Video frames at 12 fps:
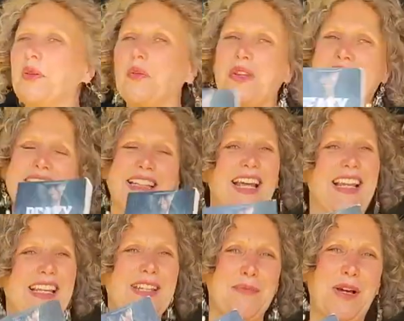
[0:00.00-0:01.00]
With all this
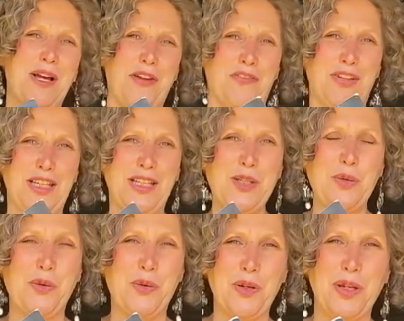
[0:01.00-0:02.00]
Cillian Murphy
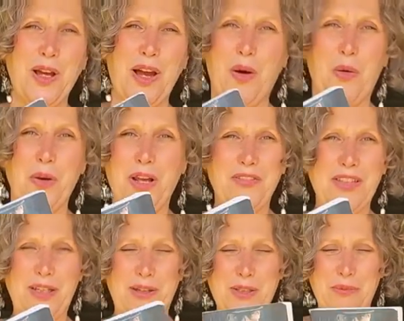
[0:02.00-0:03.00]
talk all over
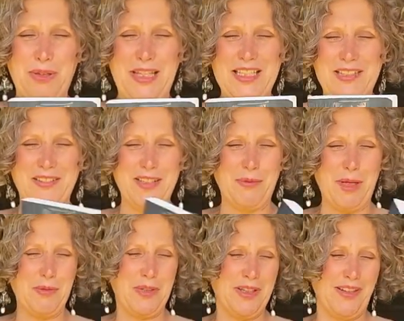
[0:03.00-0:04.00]
social media at the
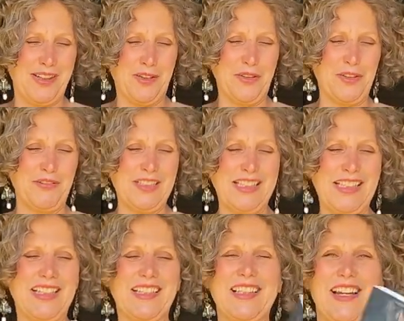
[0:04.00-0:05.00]
moment, I couldn't
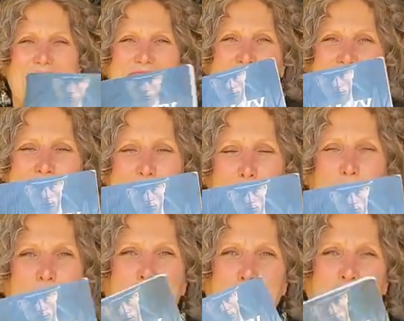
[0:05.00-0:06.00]
resist this
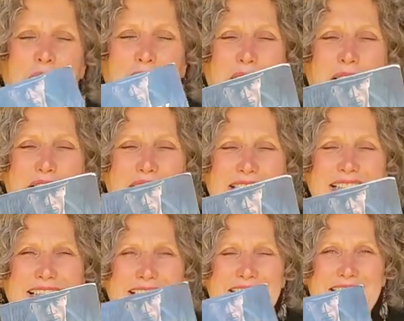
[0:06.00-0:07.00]
book. Although this
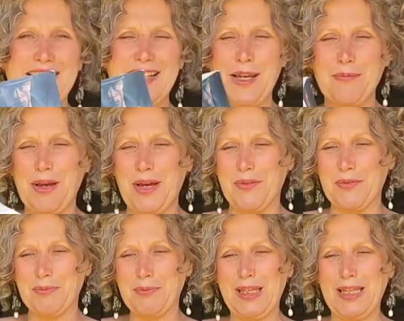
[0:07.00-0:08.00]
isn't about
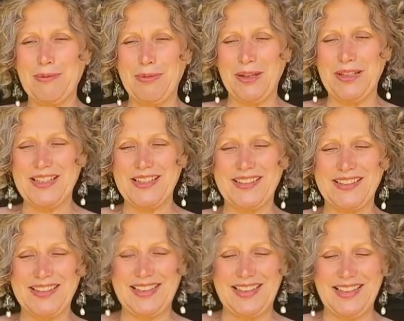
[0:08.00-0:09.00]
Peaky
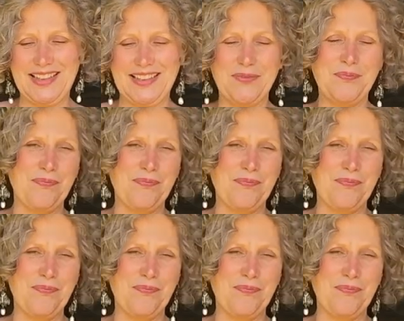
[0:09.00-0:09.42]
Blinders, the